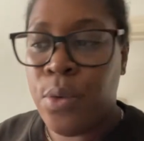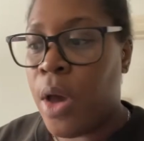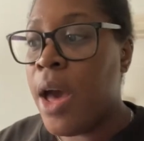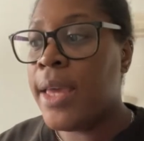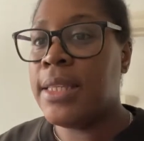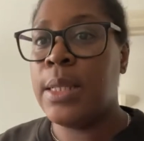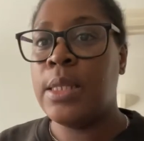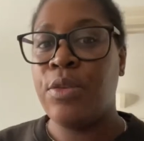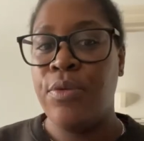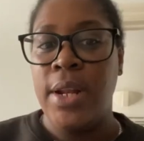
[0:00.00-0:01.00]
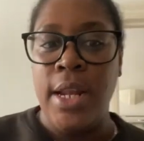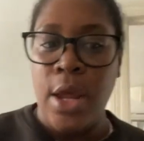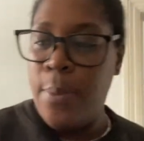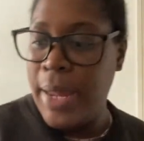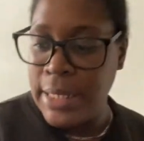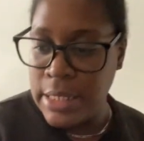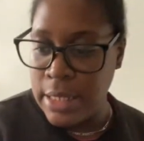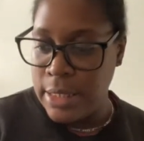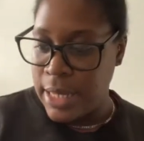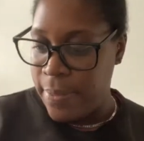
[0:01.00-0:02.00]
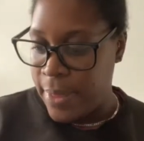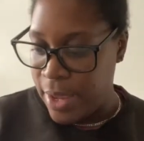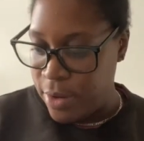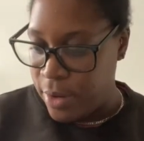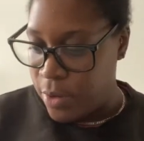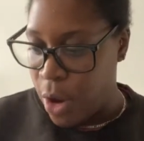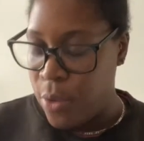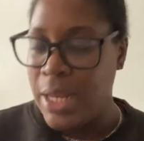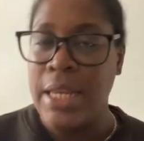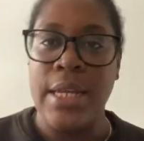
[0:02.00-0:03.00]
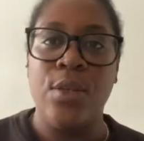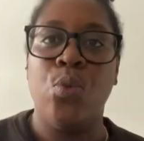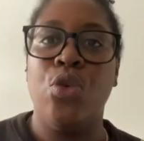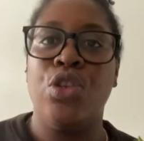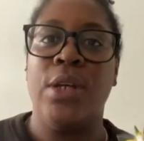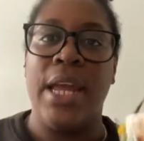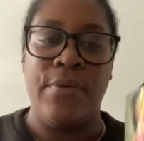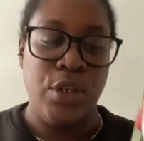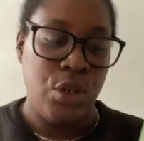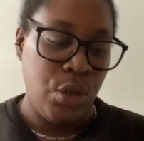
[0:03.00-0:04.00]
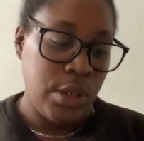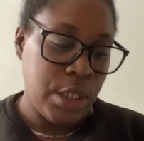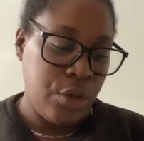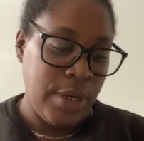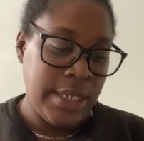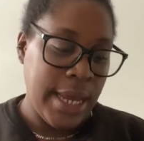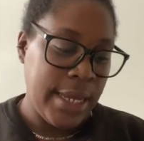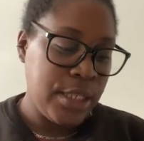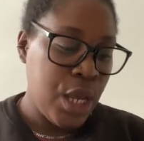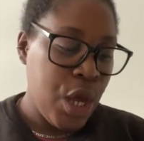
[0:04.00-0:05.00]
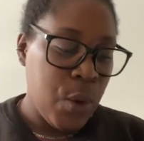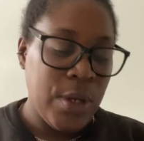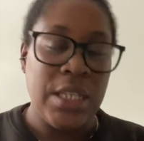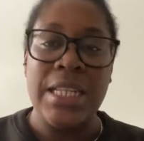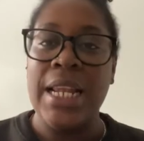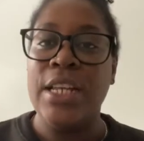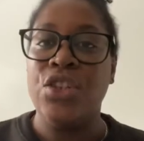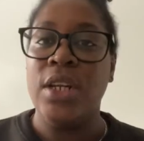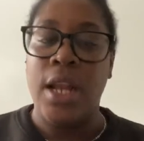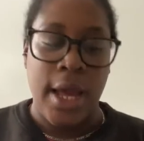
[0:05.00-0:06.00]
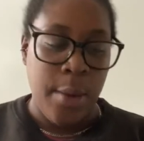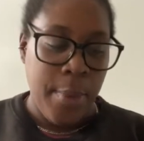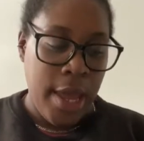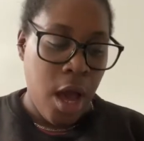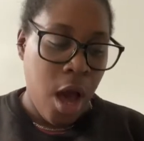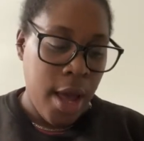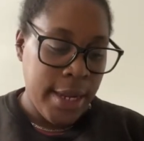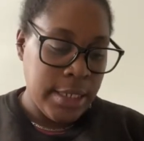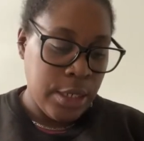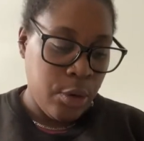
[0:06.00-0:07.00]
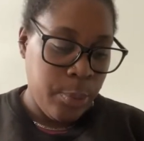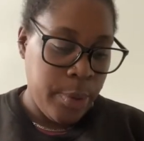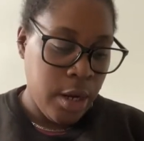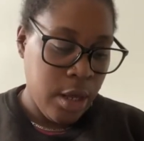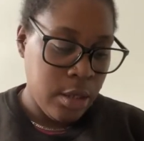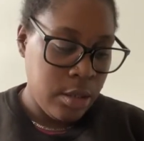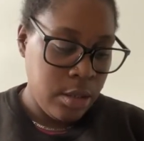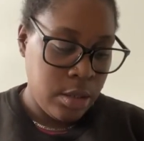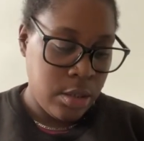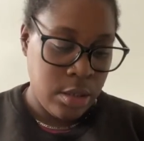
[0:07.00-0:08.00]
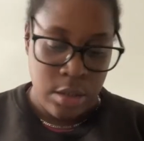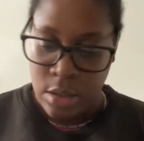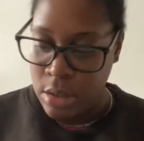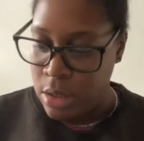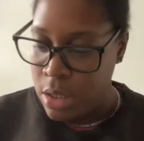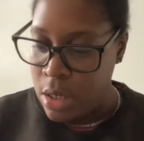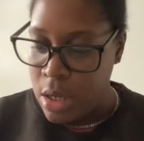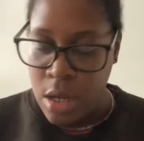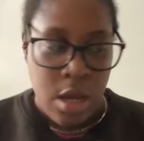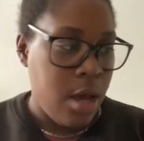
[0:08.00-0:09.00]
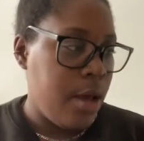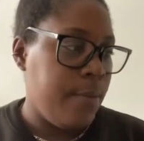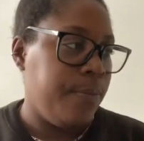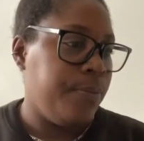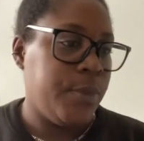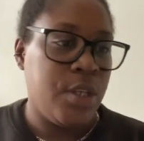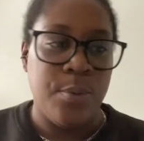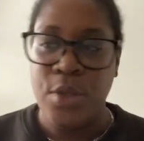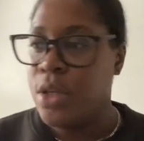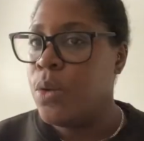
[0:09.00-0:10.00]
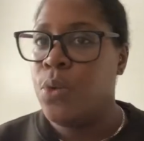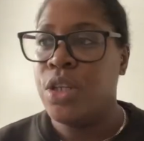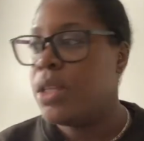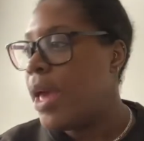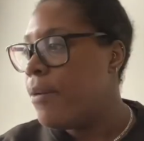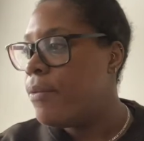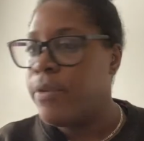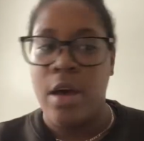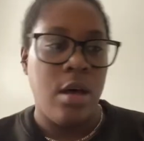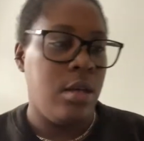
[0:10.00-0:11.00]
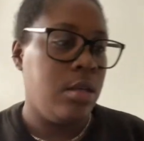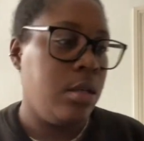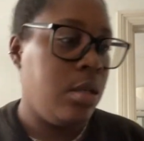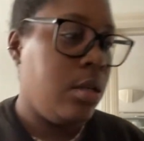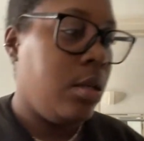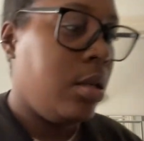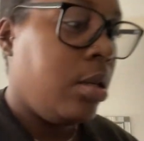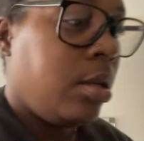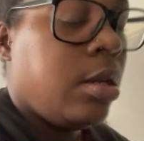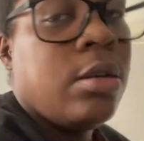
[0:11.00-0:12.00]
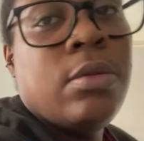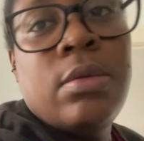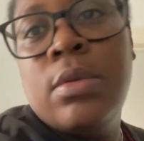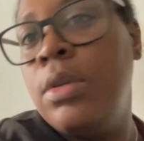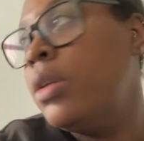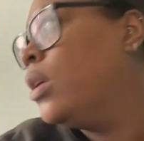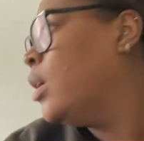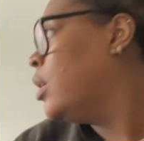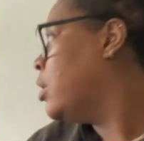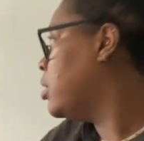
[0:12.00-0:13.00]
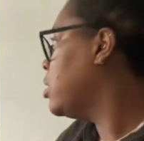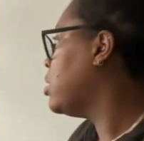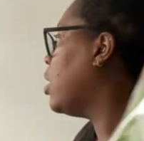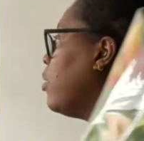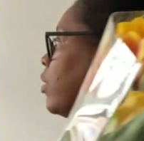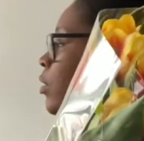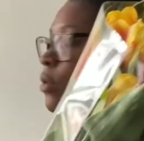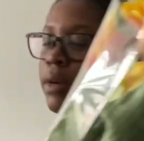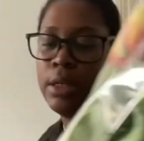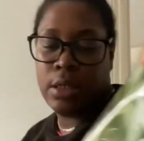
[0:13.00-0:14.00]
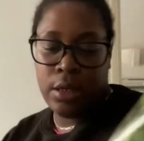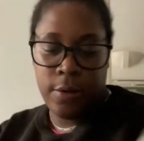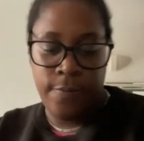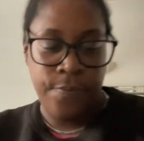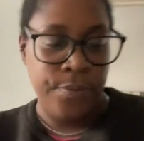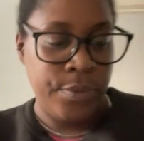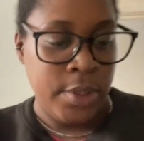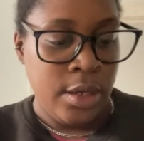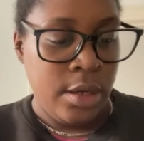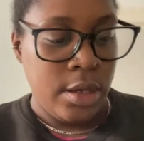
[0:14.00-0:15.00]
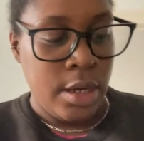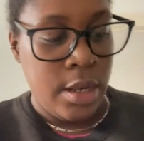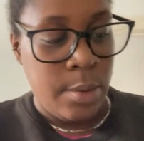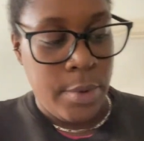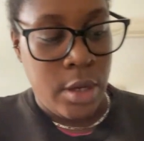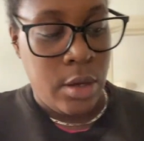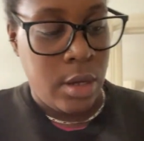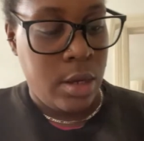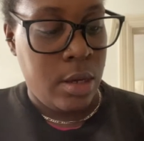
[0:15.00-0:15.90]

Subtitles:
hyacinths are really low maintenance and they only need watering every 2 to 3 days, which is literally like my ideal plant. So I'm just going to wash that vase. Oh, he's stirring already. Okay, let me go and